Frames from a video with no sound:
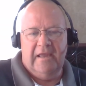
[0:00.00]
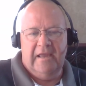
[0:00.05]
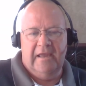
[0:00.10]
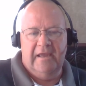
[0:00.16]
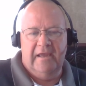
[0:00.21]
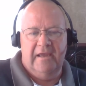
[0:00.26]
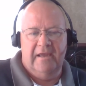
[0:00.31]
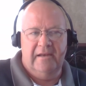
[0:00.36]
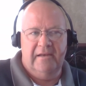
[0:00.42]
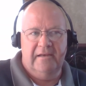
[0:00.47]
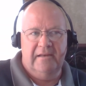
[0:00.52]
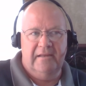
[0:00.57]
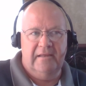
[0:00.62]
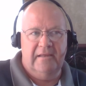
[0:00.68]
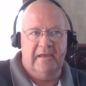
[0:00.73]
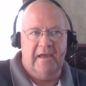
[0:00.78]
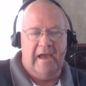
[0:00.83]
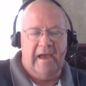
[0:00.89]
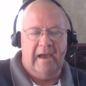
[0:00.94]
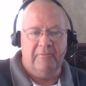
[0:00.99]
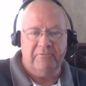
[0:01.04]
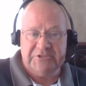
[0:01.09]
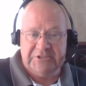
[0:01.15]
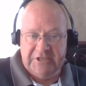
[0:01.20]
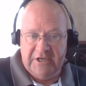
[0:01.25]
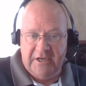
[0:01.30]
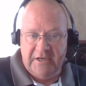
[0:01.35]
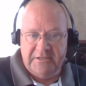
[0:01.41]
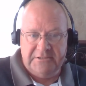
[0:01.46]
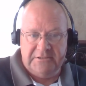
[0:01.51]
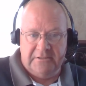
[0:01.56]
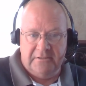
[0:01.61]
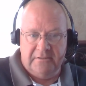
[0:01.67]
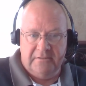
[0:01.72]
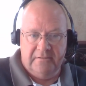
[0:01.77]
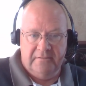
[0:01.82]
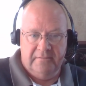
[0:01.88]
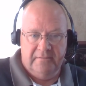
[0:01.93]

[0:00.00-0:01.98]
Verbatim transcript: and I was changing.